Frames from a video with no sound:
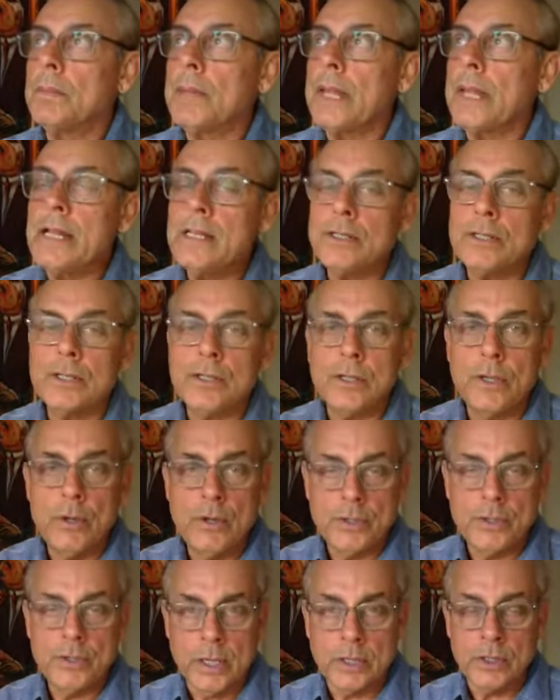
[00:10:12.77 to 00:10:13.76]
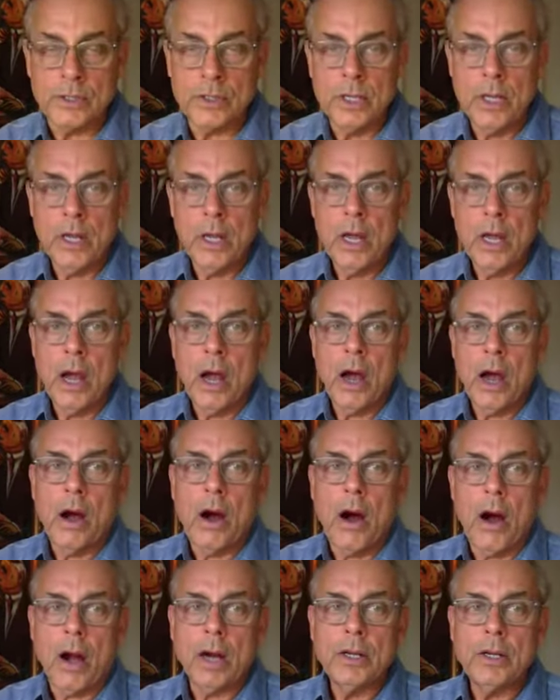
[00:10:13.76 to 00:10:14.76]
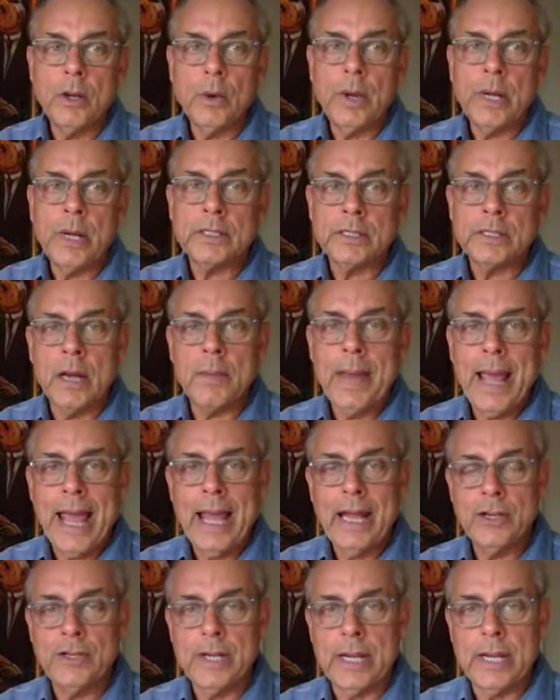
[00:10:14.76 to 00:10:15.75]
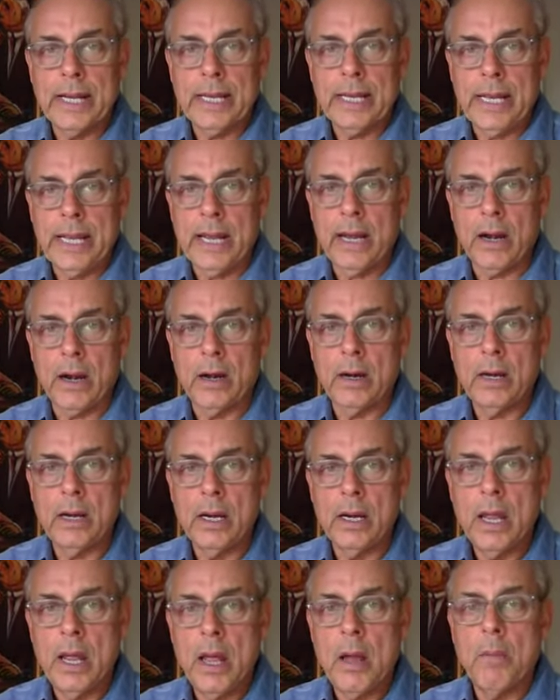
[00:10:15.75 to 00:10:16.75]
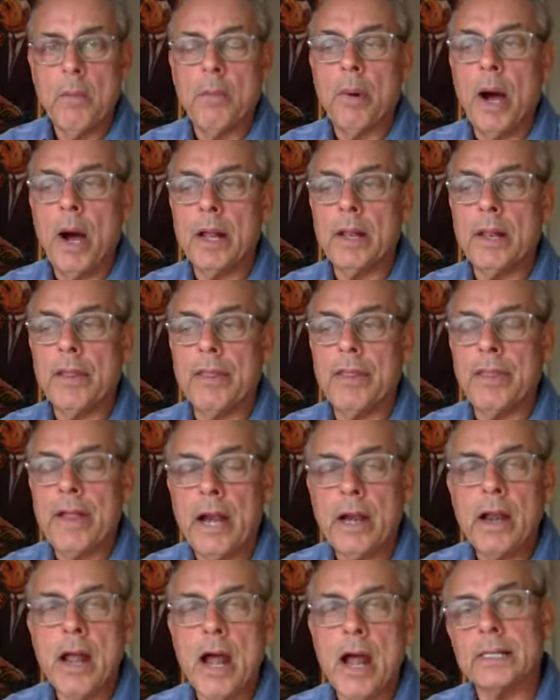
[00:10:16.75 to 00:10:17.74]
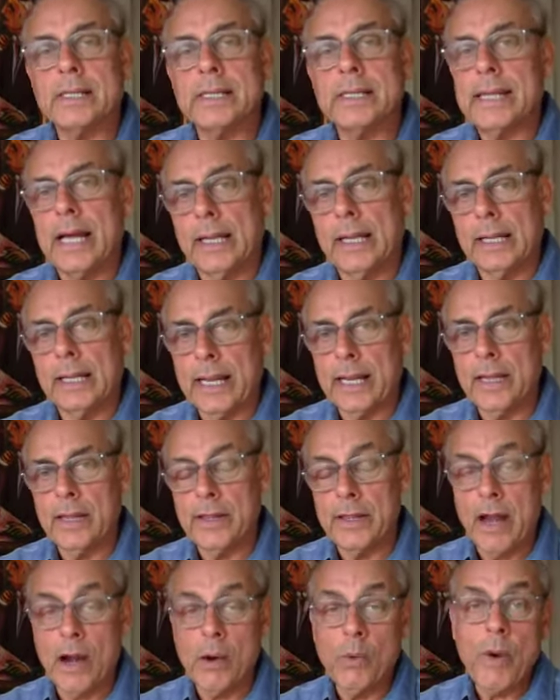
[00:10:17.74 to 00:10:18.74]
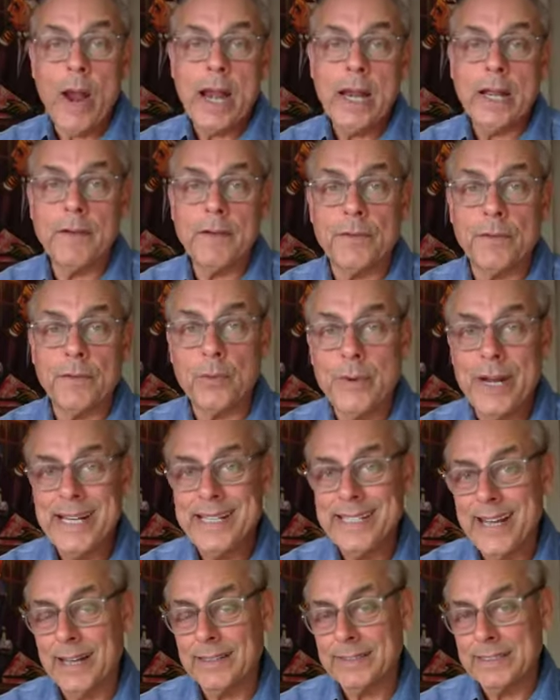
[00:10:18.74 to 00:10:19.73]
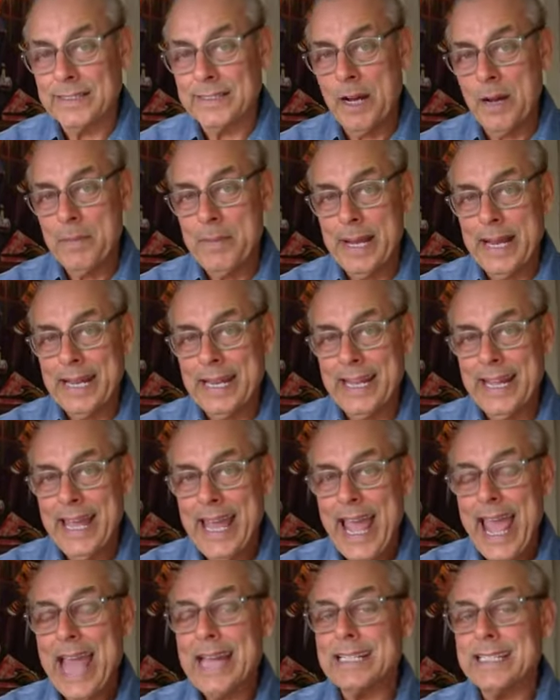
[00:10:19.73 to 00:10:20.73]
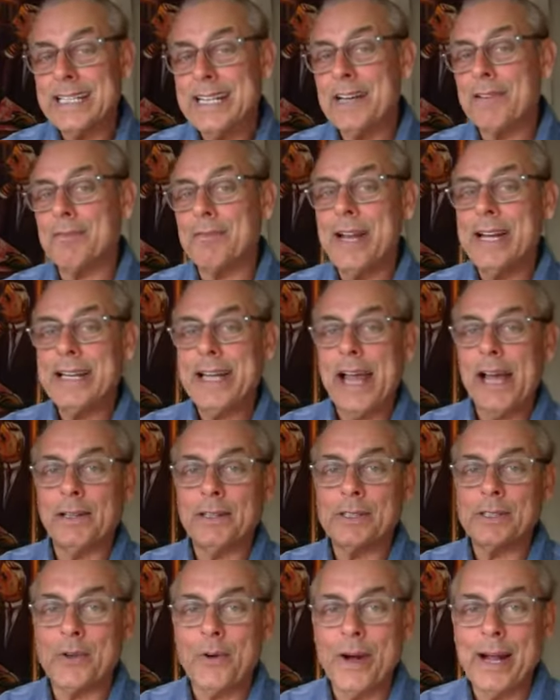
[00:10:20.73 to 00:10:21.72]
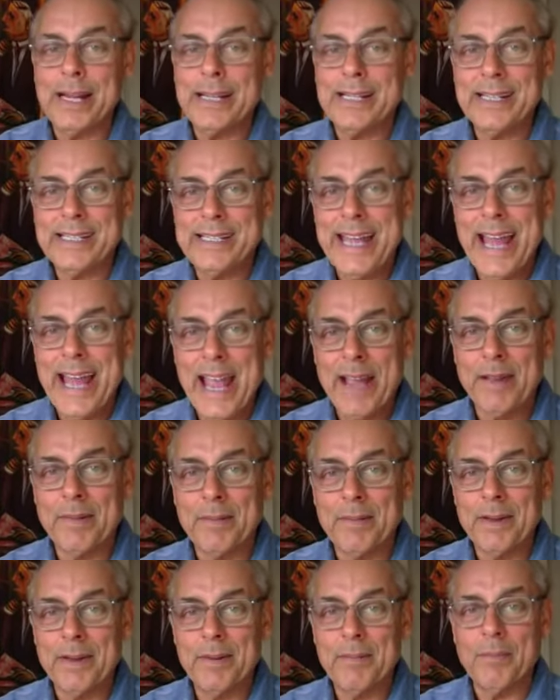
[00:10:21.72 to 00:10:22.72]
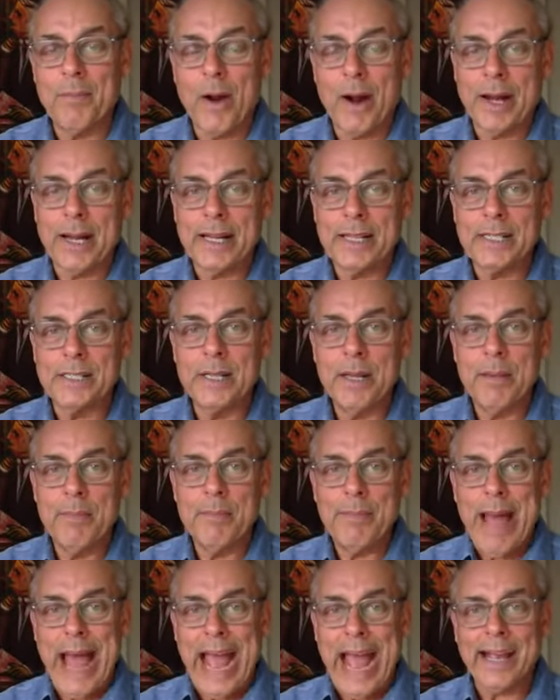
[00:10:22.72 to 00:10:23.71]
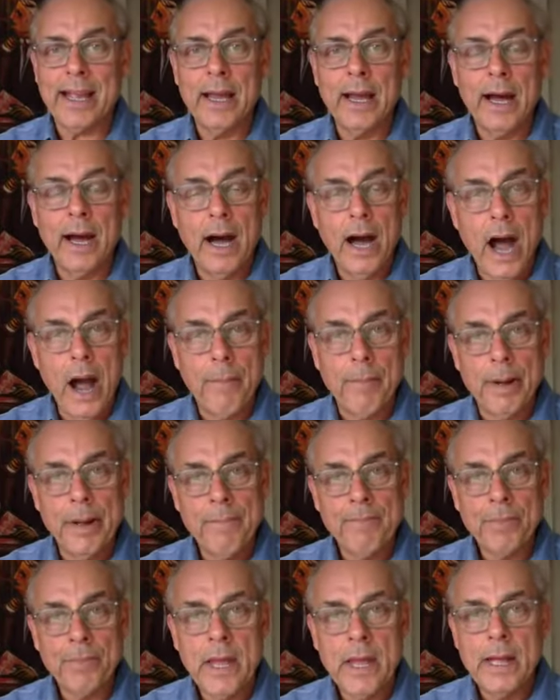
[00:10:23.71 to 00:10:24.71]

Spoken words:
Institutions are doing some hedging in here, but they're not selling. They're waiting for retail to come in and see if retail is going to take markets back up.